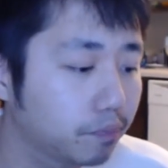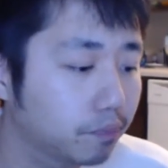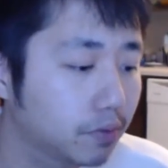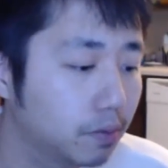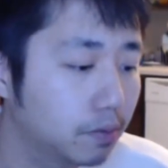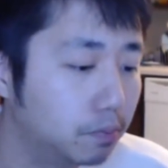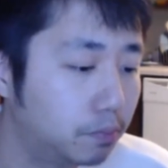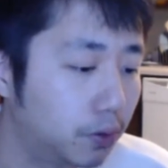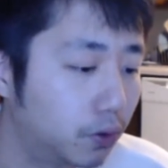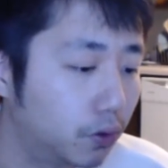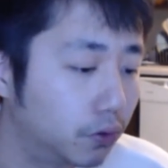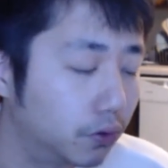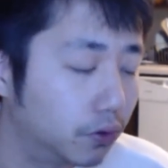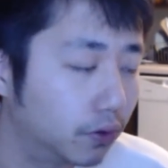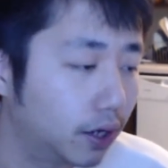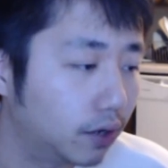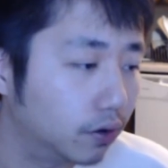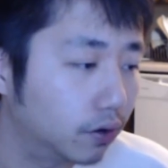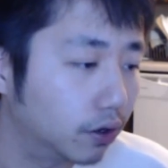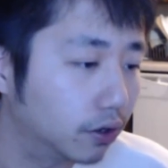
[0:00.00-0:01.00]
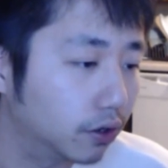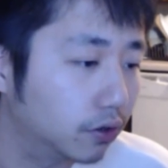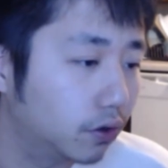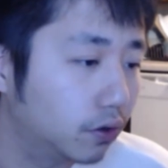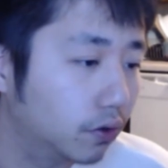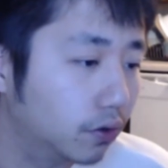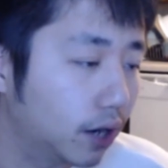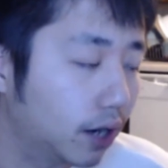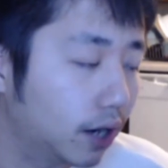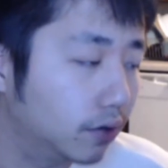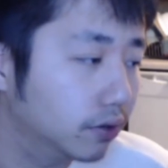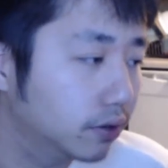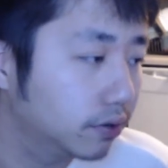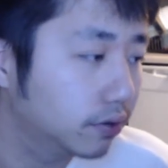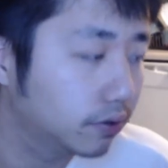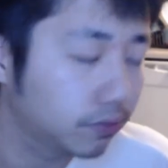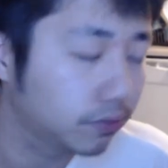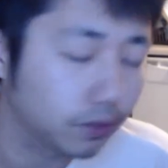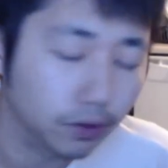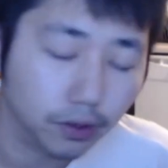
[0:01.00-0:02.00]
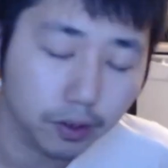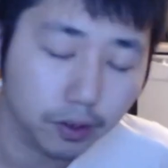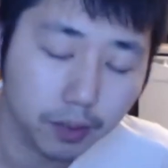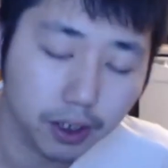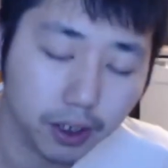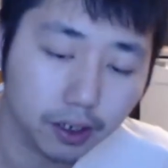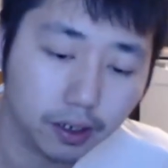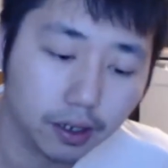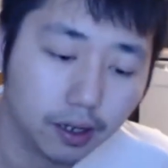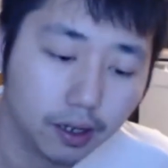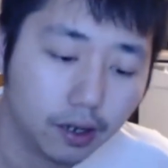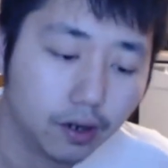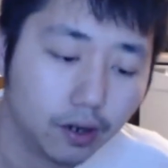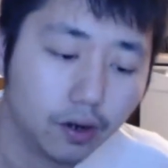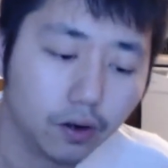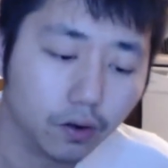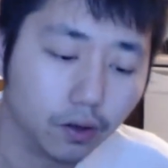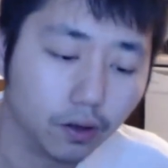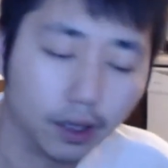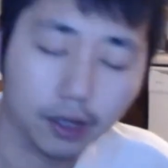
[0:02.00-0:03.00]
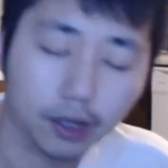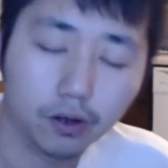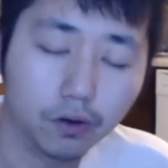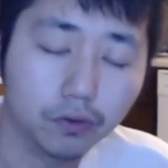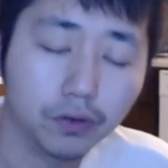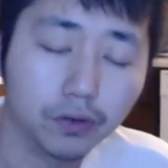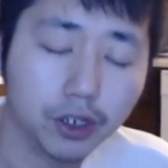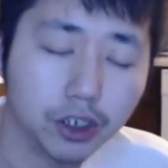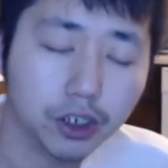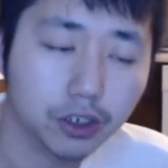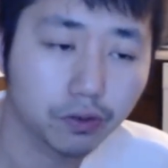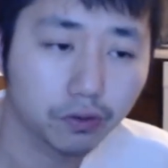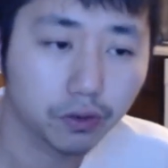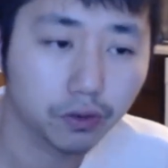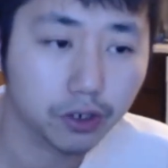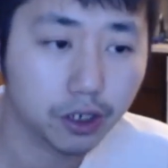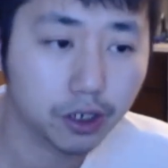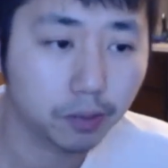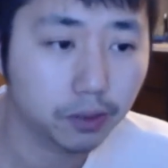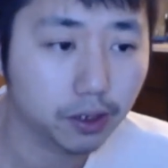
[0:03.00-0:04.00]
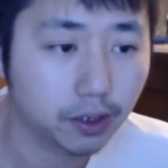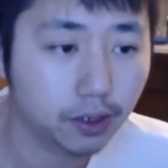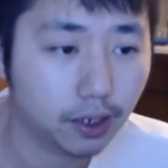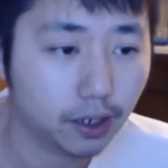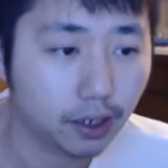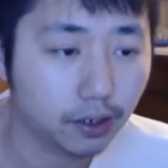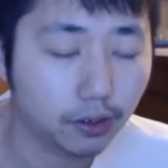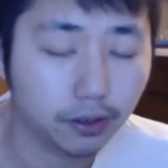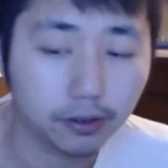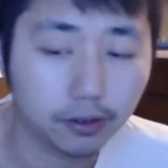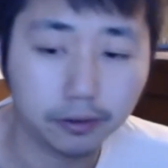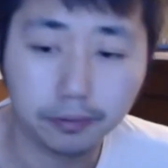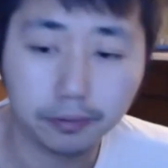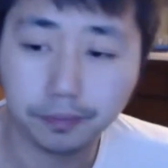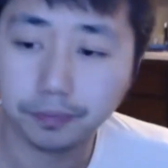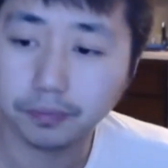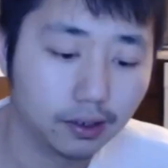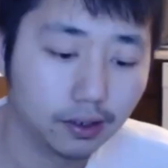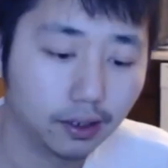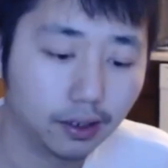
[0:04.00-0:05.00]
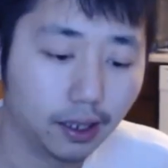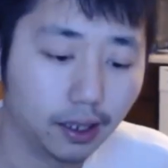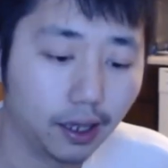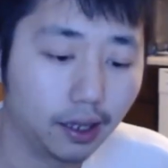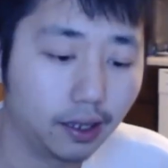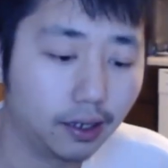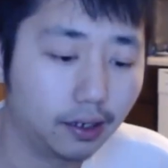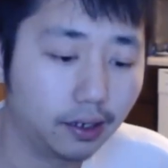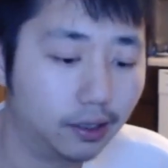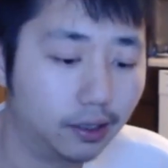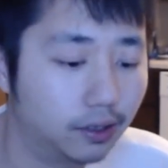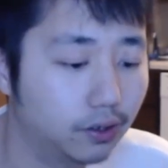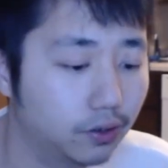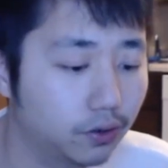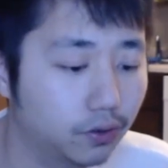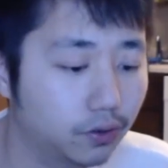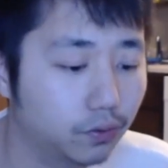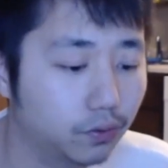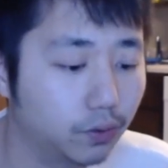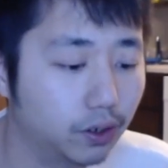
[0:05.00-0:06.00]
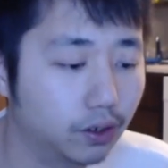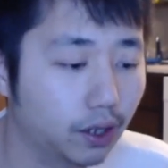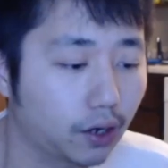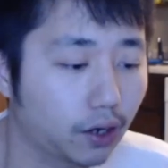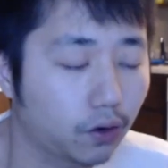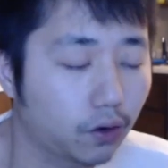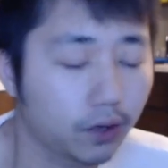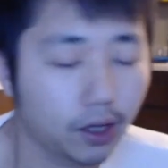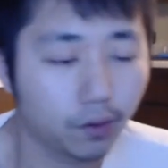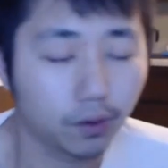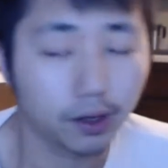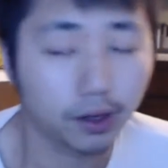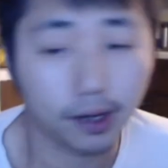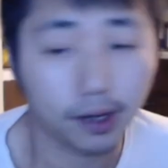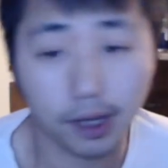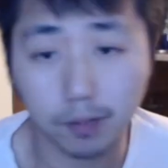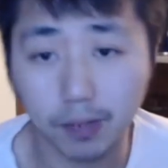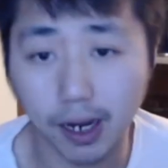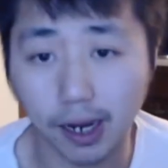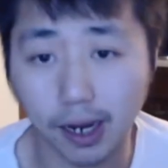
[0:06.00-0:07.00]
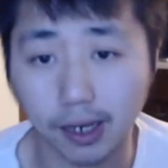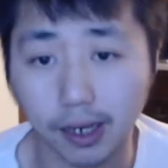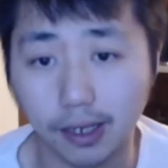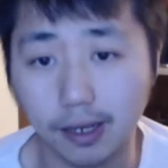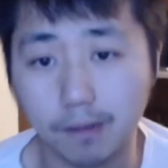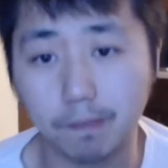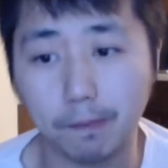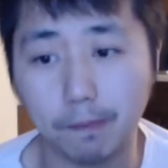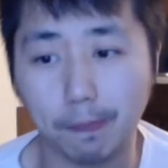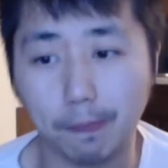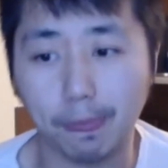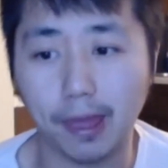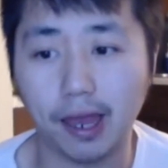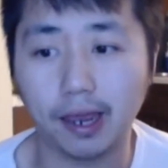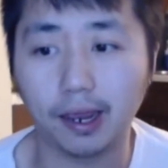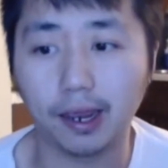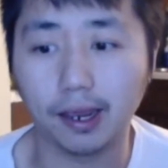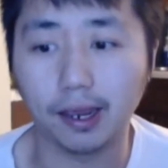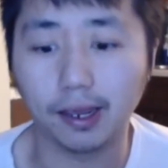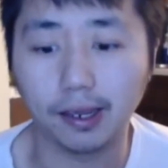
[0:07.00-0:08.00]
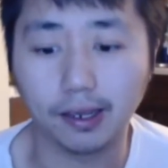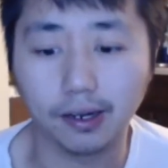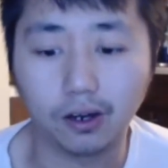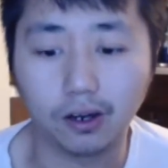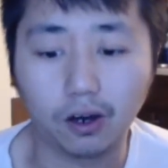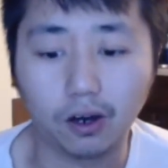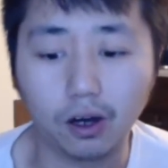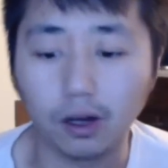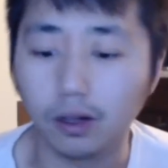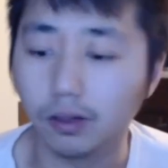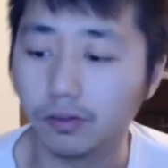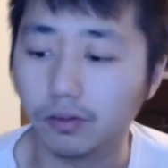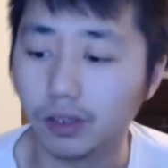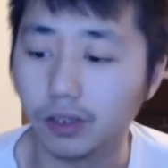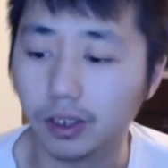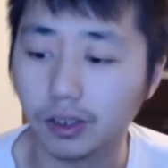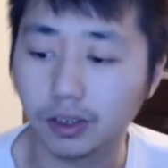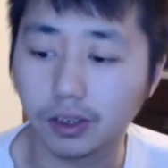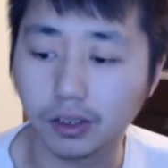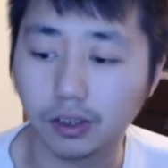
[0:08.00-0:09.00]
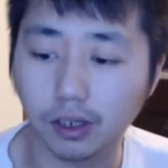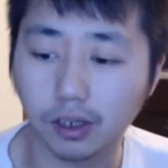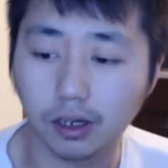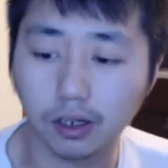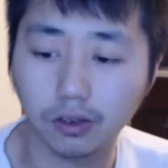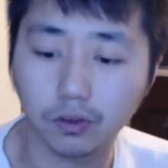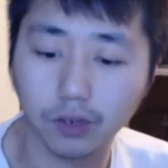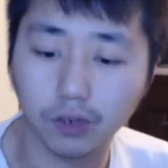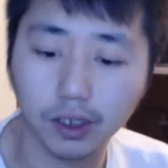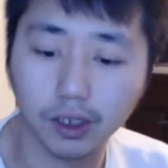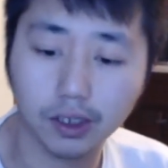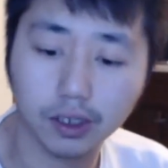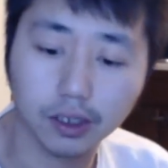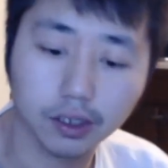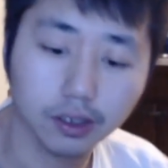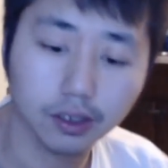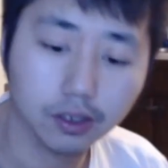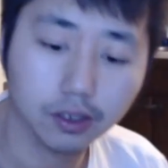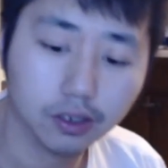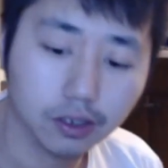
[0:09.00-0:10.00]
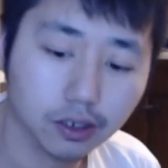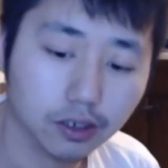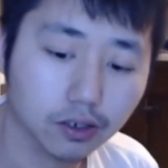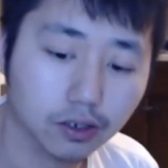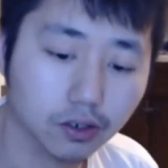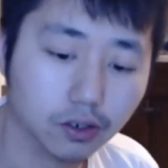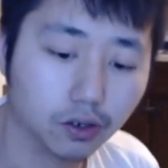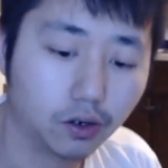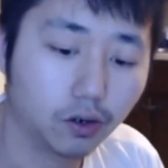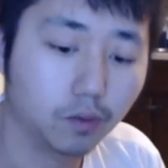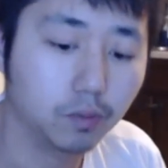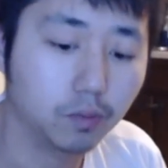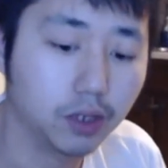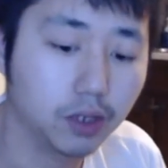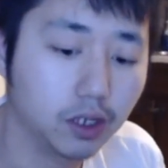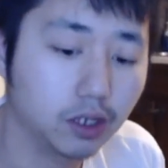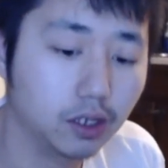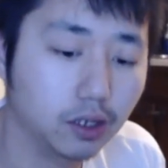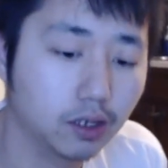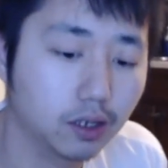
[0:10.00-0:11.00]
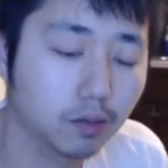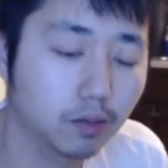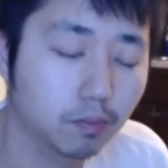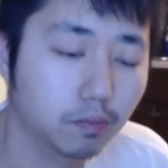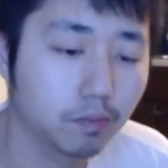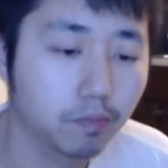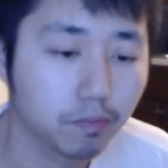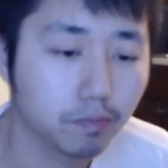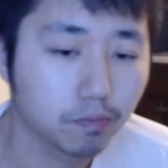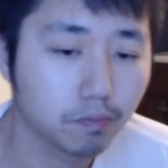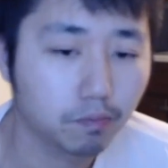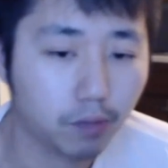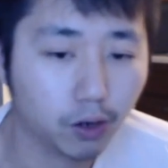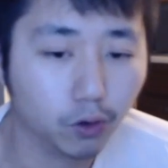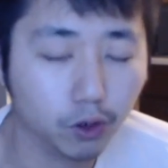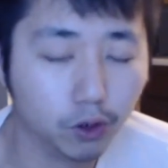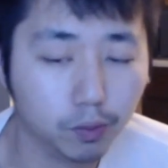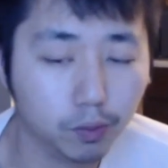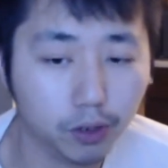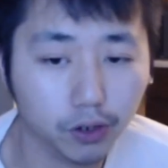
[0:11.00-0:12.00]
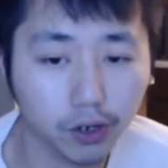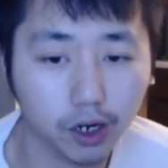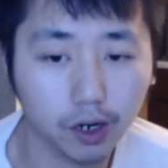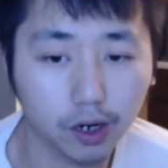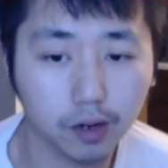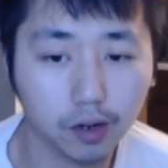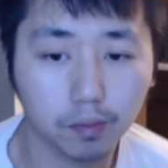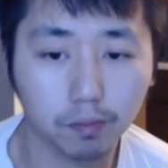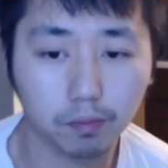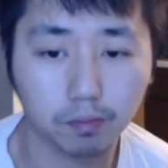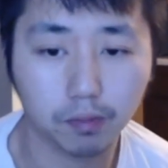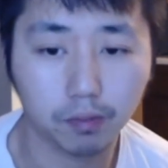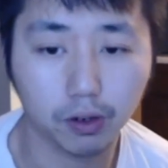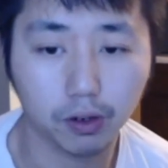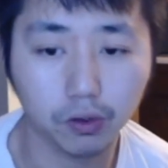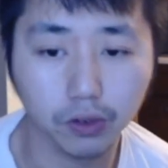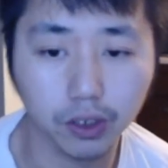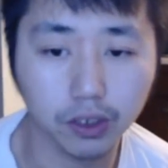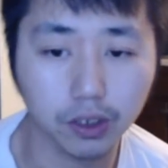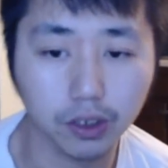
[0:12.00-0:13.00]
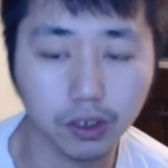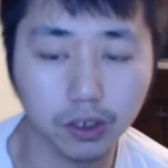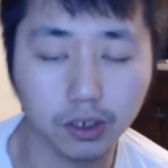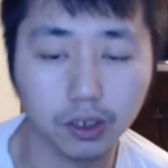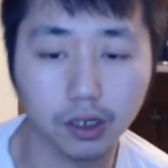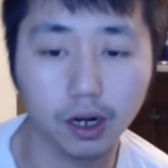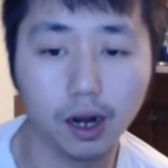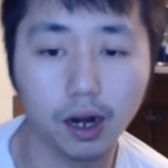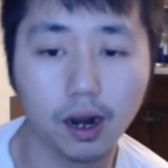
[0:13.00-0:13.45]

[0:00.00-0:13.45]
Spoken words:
boat around or go around for a little bit, or like go fish for something, I don't know. Then we were like, okay, we're gonna head back. And all of us, all three kids, so me, my older brother, my oldest sister,